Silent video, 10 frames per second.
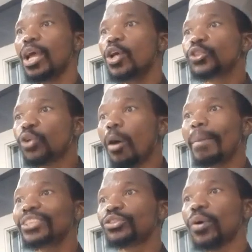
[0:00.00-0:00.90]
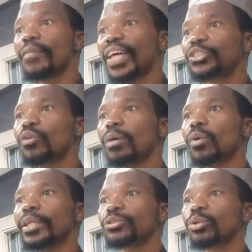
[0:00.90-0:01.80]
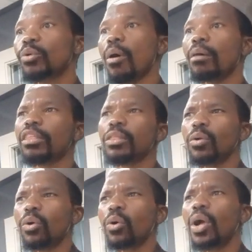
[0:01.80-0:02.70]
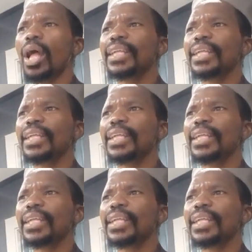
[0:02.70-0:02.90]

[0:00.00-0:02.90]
So much so that you are going to go through